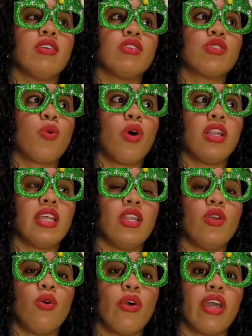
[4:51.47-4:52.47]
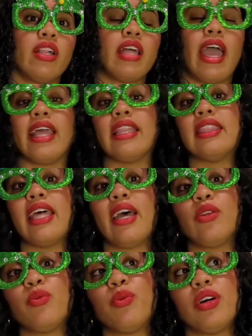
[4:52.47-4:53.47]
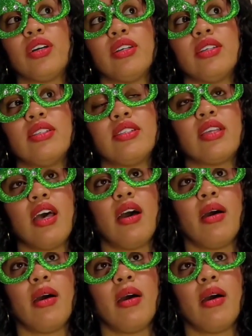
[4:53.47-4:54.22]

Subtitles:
squalane oil, and that was